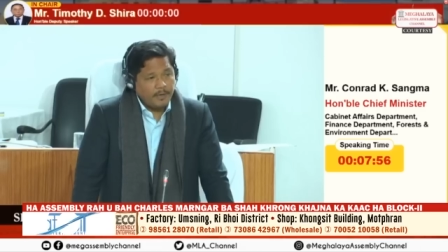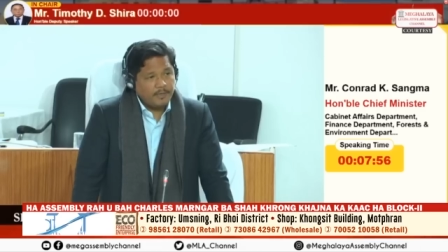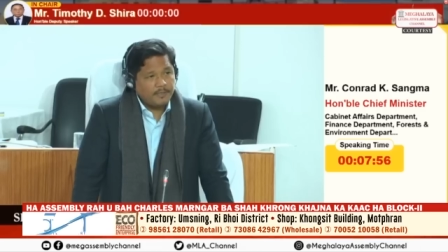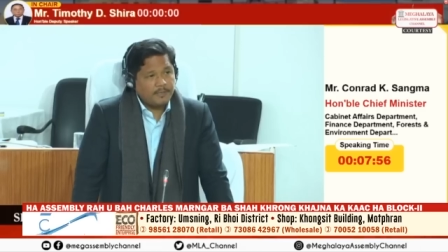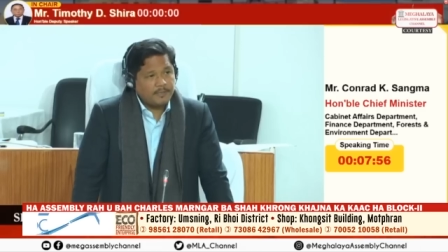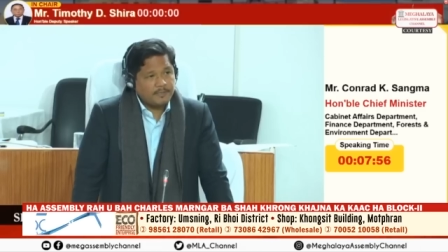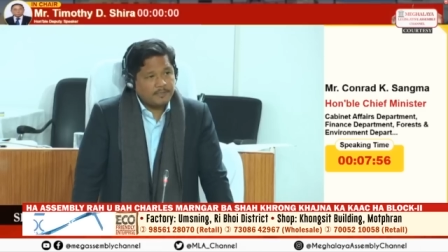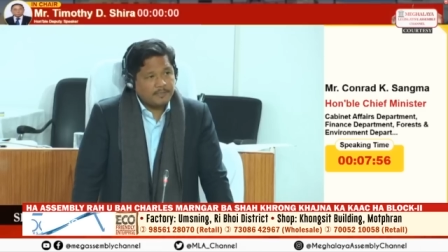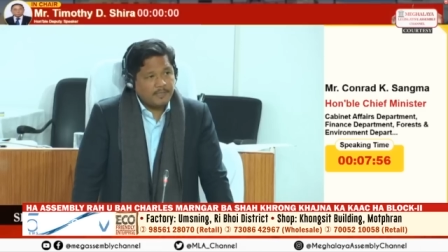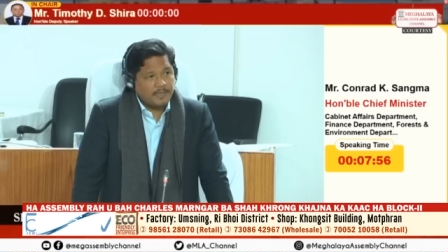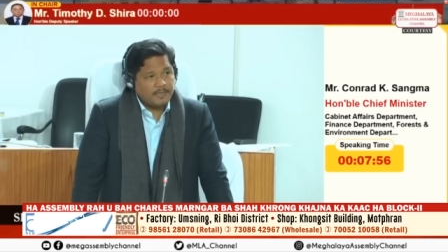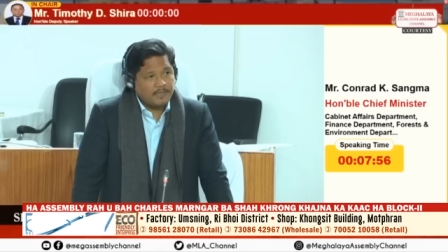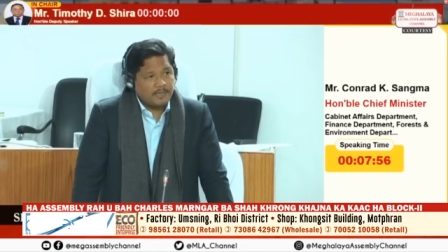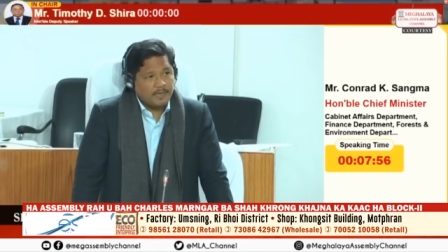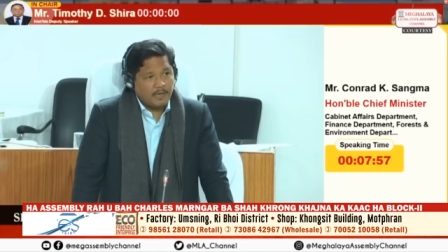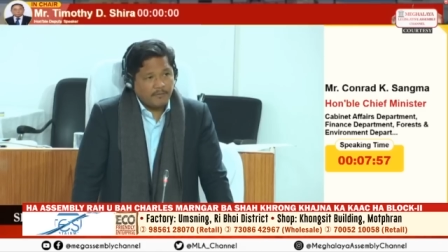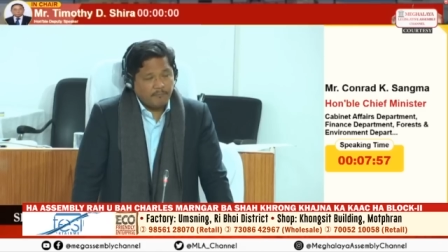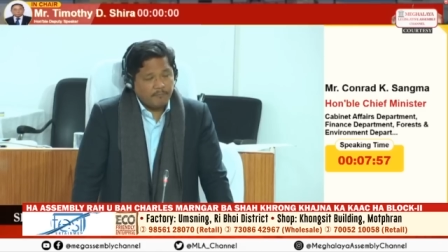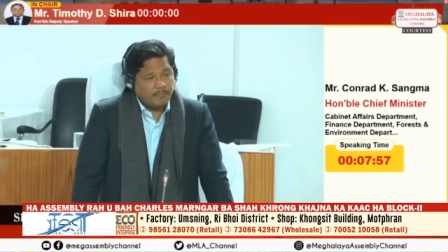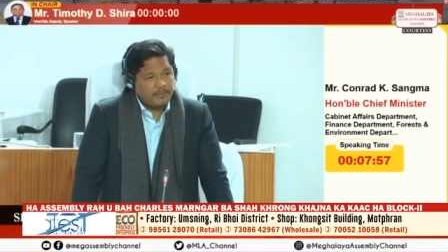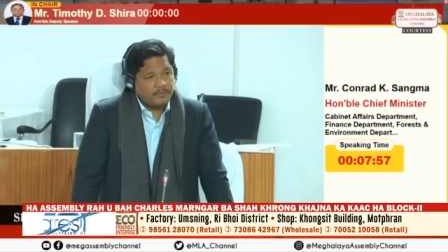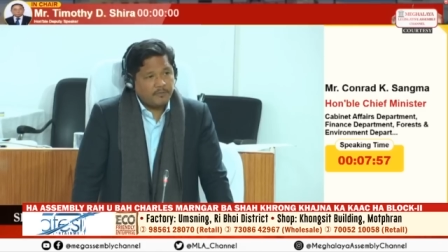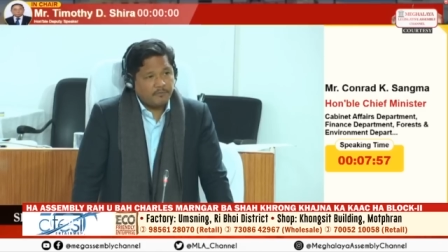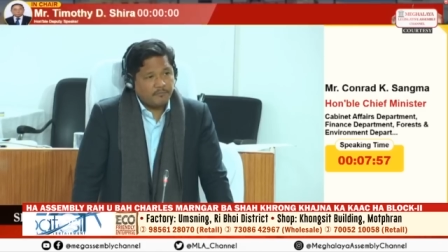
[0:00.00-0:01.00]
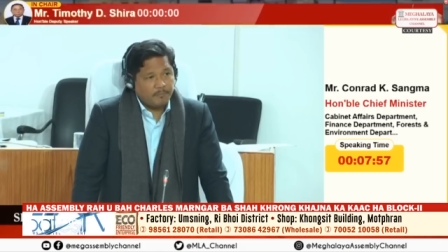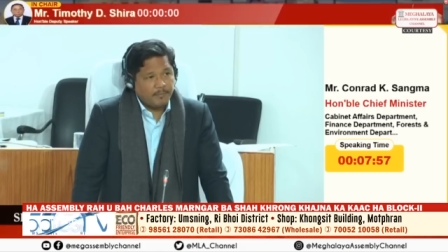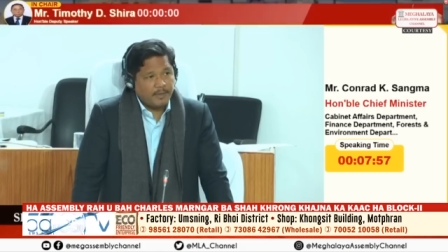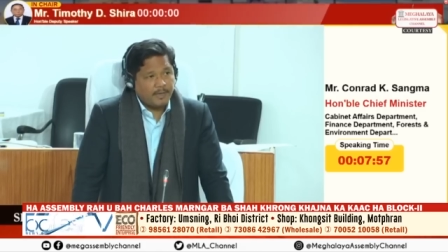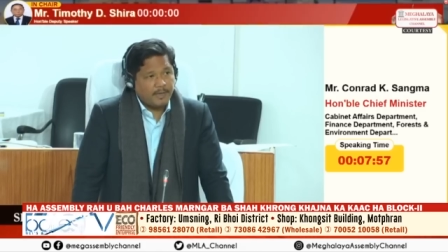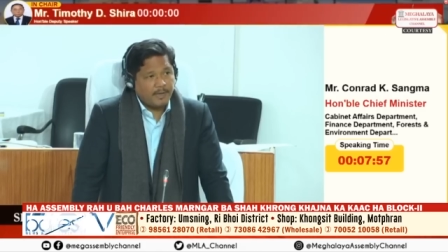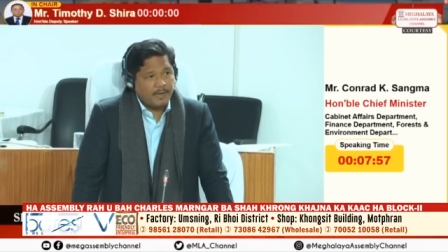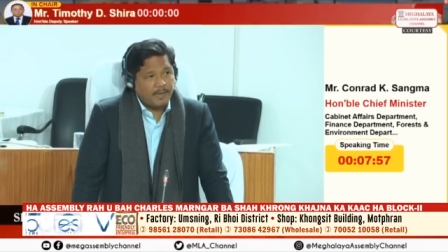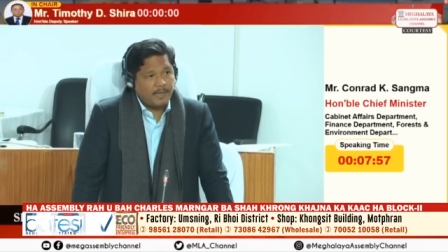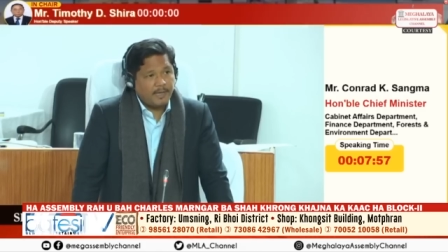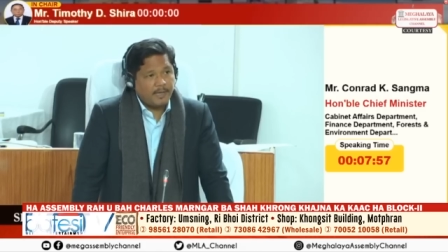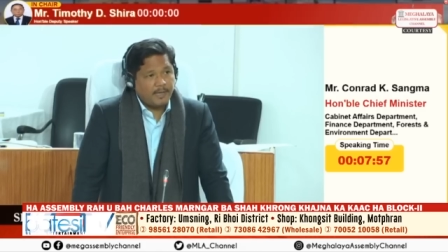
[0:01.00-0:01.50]
is that government of
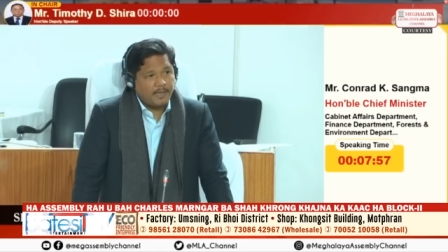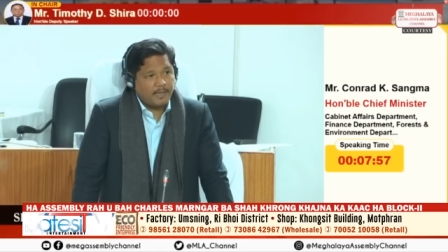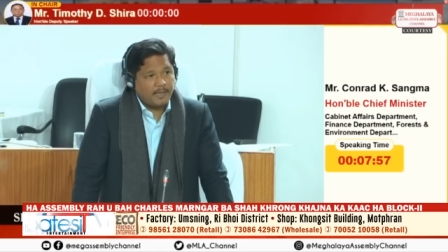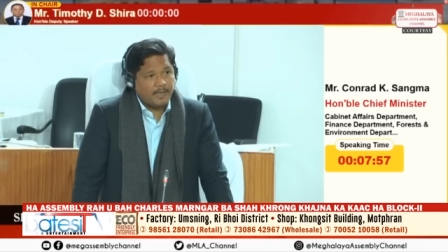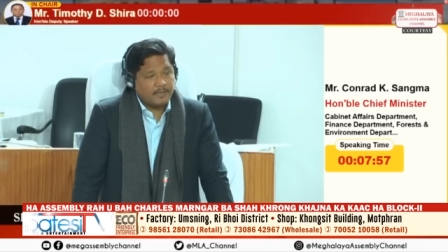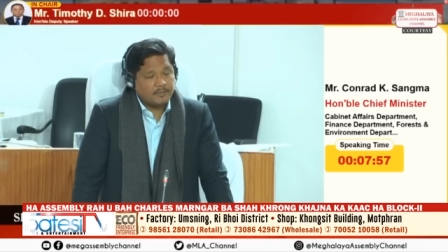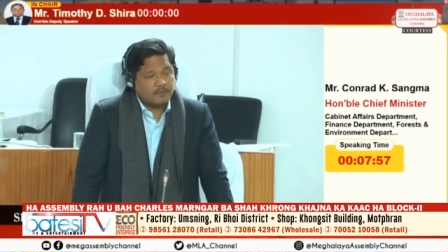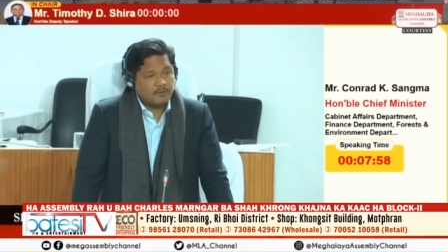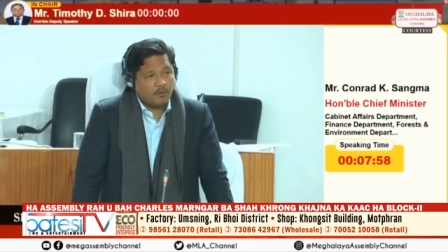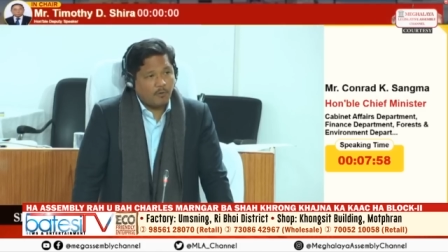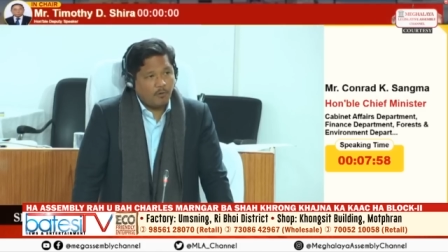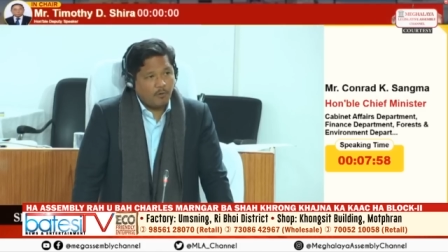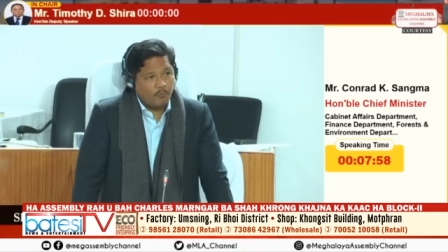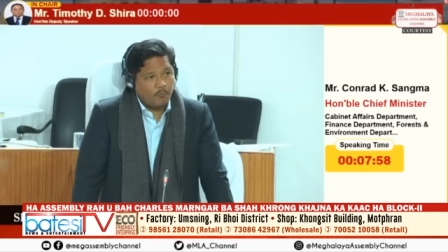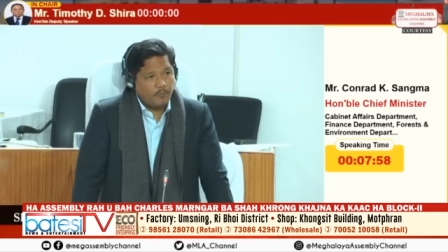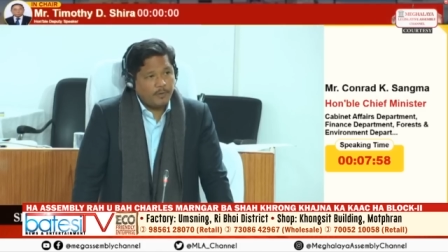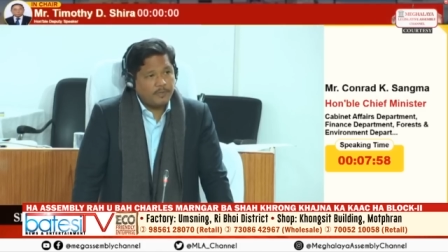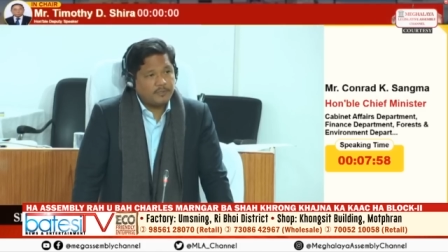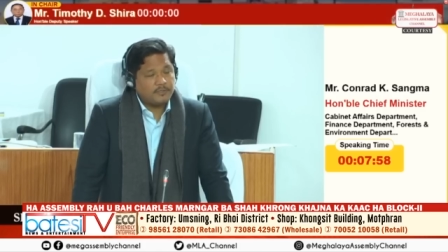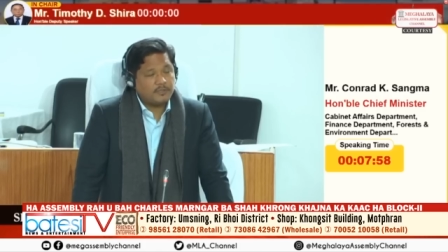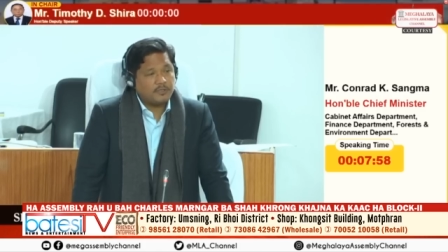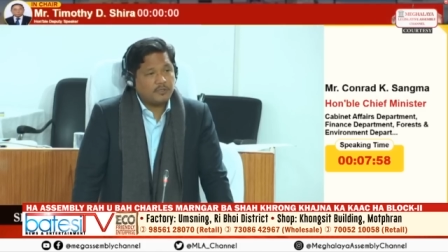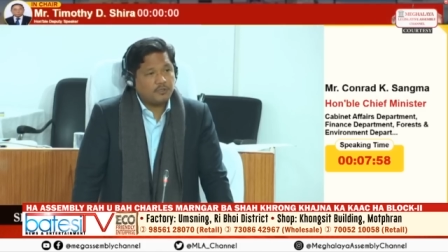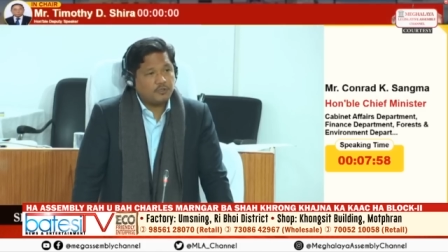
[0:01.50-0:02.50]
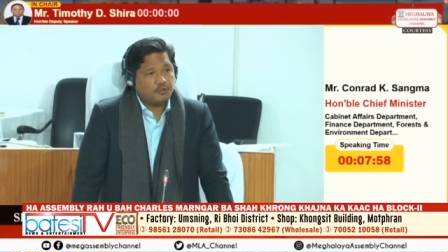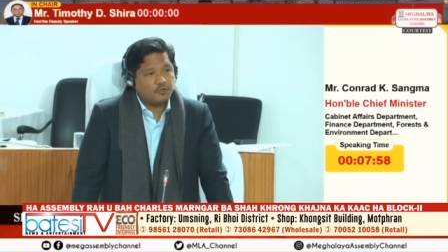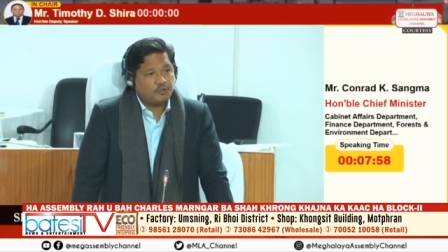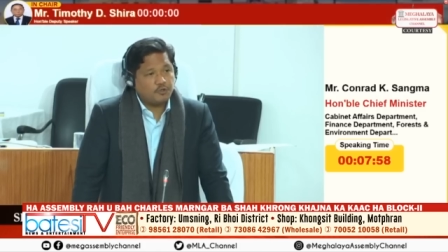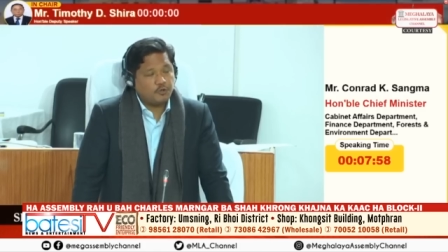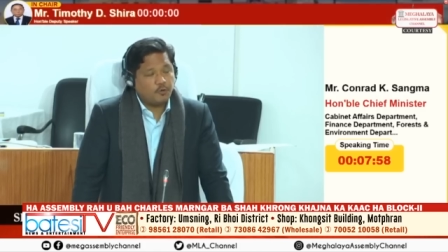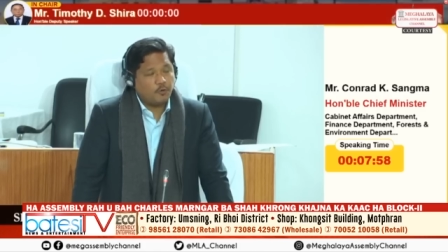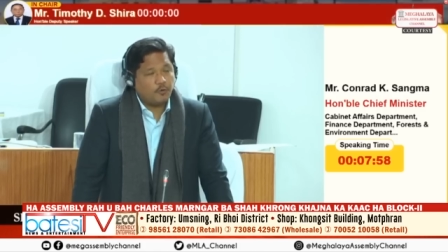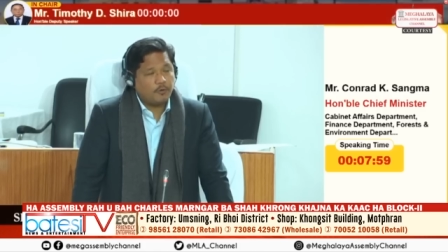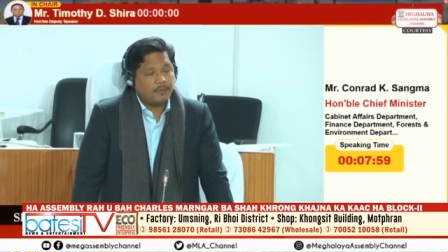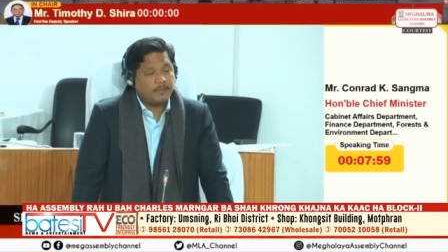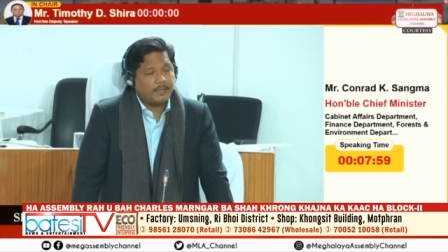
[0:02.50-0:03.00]
Meghalaya has always
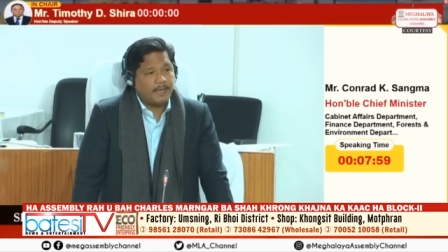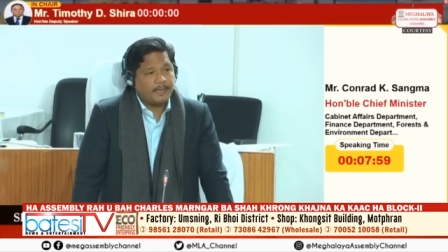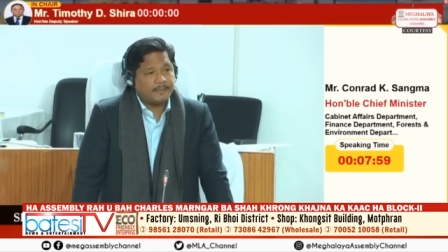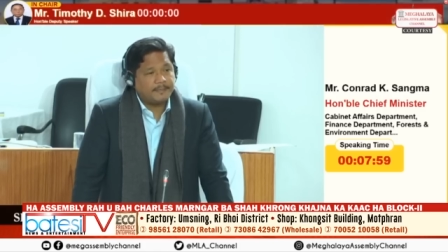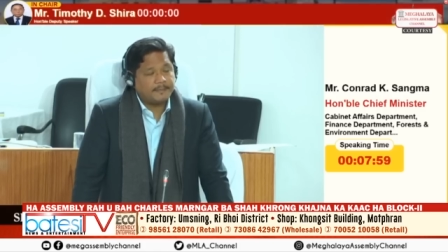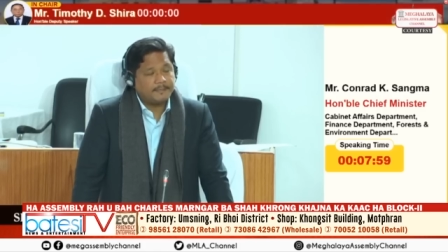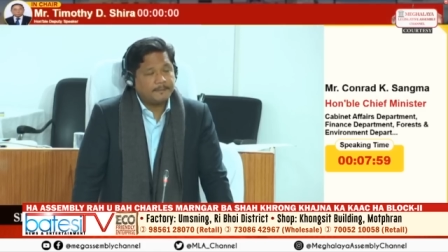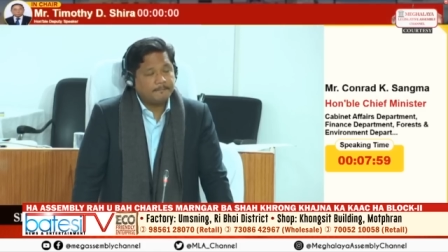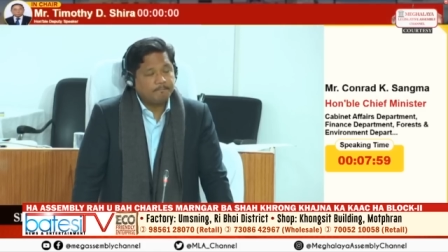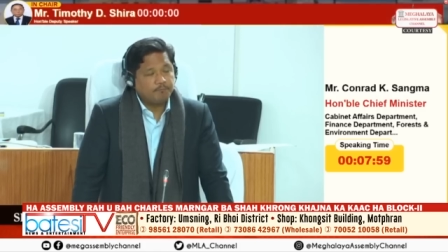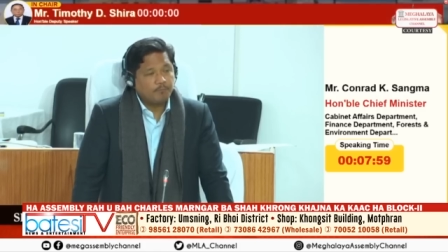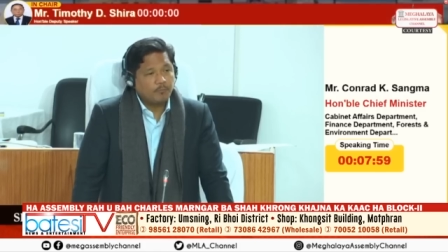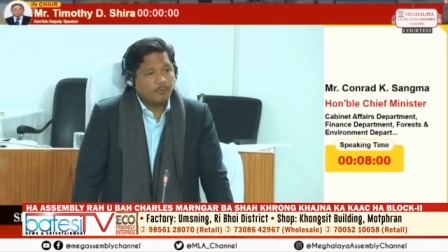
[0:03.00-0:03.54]
ensured that